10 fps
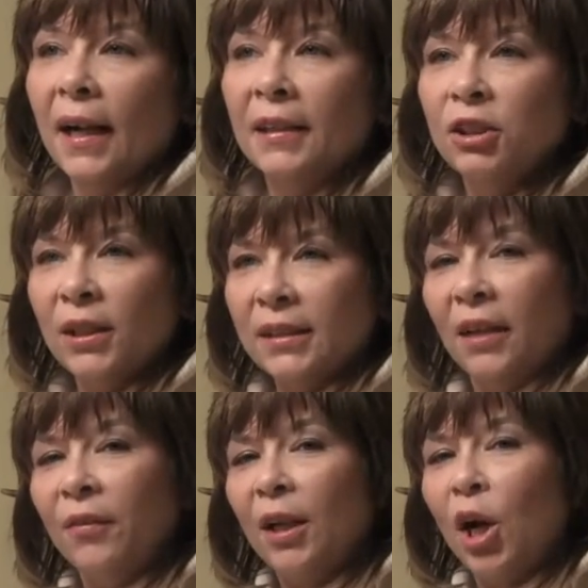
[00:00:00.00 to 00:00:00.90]
and just
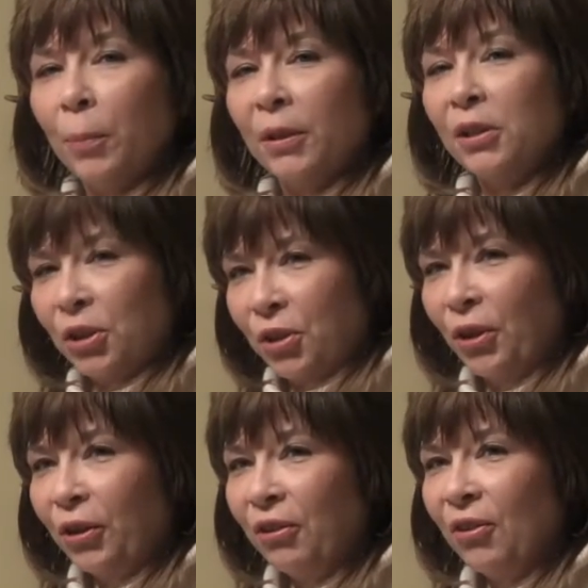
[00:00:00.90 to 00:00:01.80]
give it a couple of
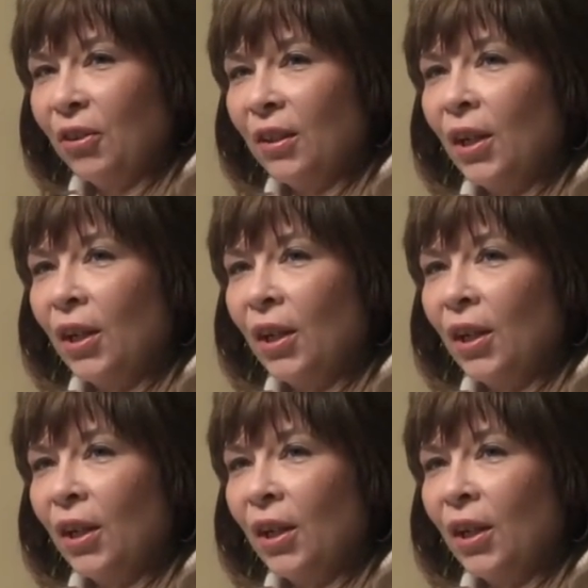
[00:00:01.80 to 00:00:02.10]
stirs,